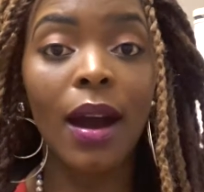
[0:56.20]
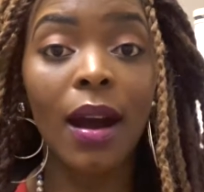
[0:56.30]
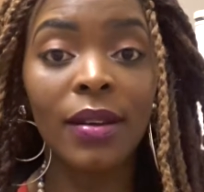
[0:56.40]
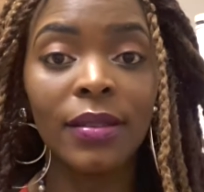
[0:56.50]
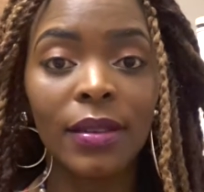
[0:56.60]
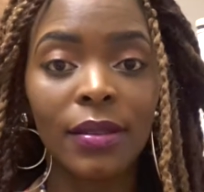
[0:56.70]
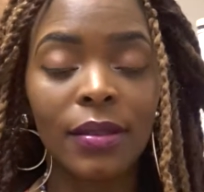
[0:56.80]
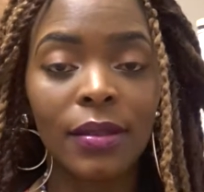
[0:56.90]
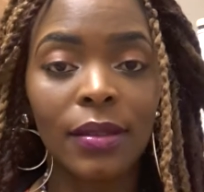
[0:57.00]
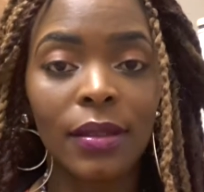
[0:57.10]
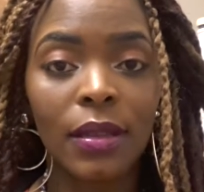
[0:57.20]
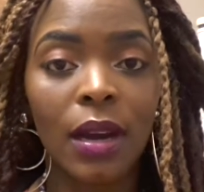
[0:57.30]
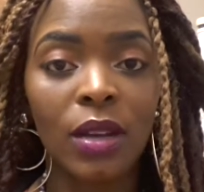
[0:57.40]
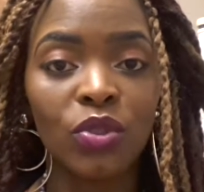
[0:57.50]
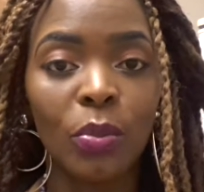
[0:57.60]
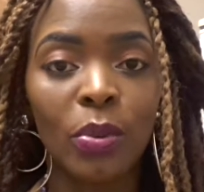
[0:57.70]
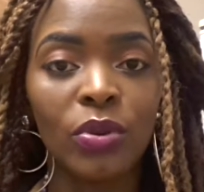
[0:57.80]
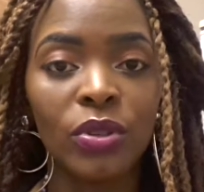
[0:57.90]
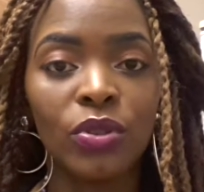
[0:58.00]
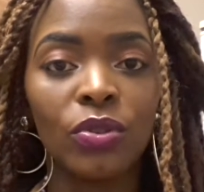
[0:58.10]
assets as
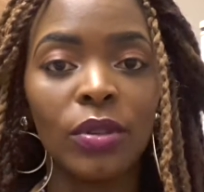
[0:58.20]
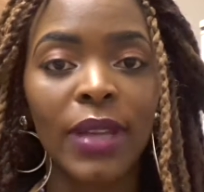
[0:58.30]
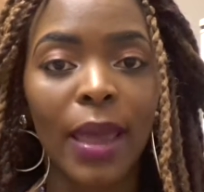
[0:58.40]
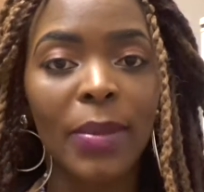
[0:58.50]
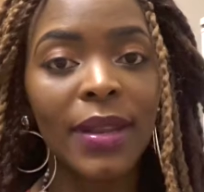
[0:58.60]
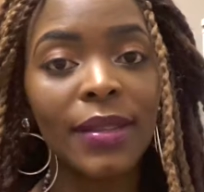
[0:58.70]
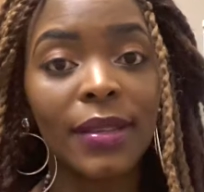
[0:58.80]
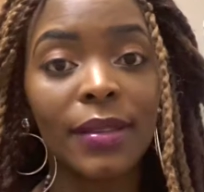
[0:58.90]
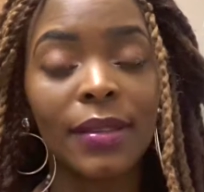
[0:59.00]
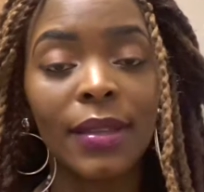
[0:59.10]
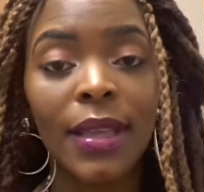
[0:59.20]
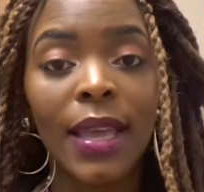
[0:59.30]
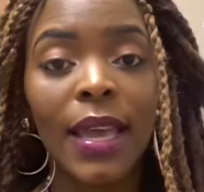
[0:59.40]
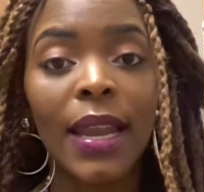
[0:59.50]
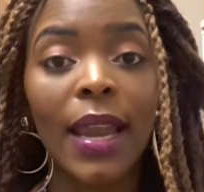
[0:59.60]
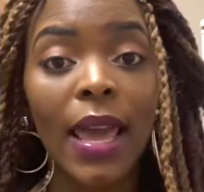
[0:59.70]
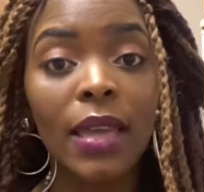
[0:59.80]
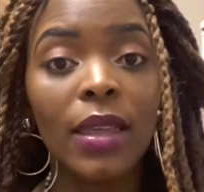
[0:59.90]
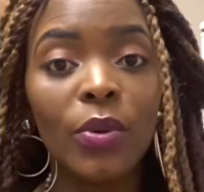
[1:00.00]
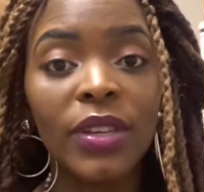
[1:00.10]
opposed to liabilities. Like
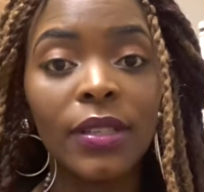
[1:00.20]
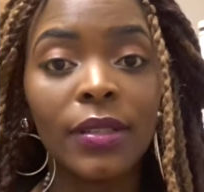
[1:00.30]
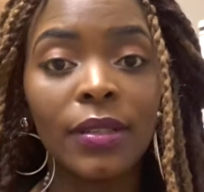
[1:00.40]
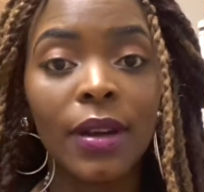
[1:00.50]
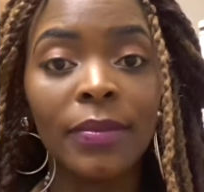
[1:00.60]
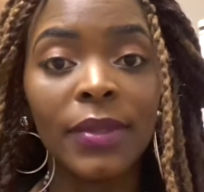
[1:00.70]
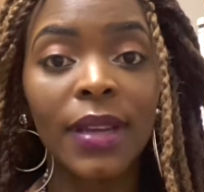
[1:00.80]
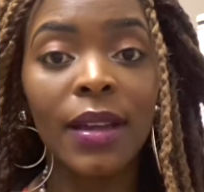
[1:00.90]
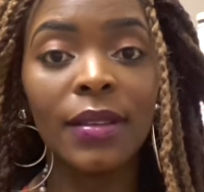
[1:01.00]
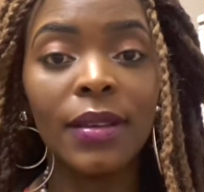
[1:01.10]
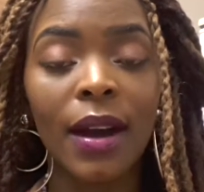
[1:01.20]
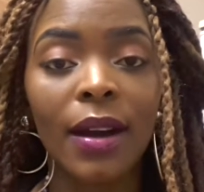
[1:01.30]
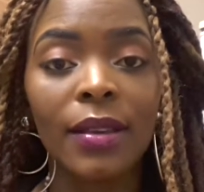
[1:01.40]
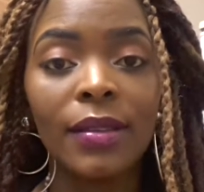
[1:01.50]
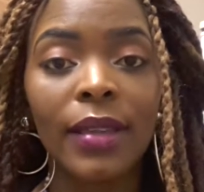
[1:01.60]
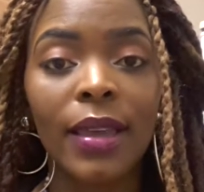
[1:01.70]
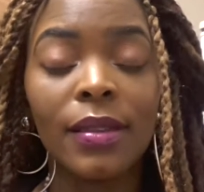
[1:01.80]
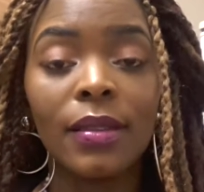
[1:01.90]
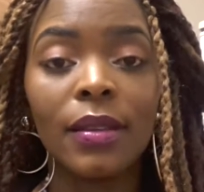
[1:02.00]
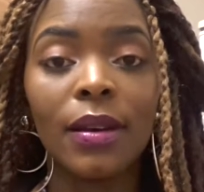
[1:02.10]
the rich dad guy
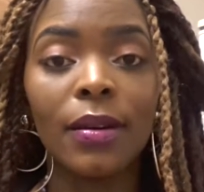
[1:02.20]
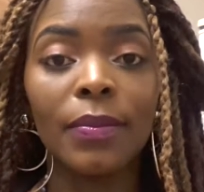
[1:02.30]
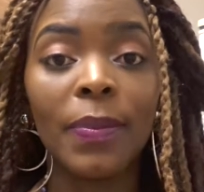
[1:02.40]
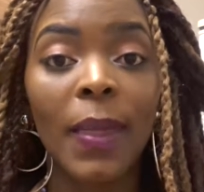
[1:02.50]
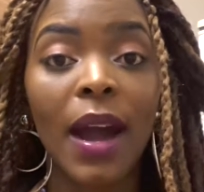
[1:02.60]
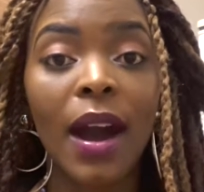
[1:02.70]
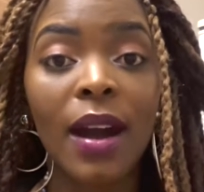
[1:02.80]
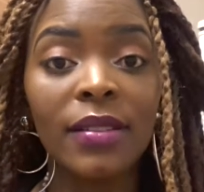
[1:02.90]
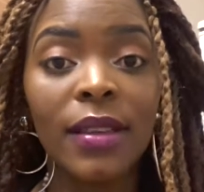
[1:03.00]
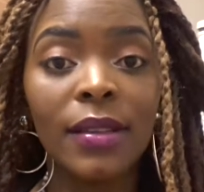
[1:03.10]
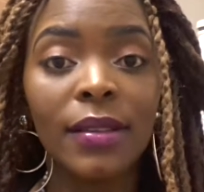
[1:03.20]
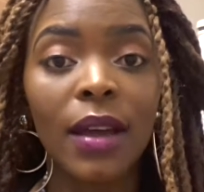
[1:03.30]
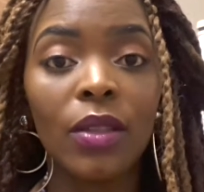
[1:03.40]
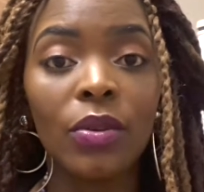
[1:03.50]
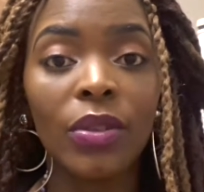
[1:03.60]
says, assets are the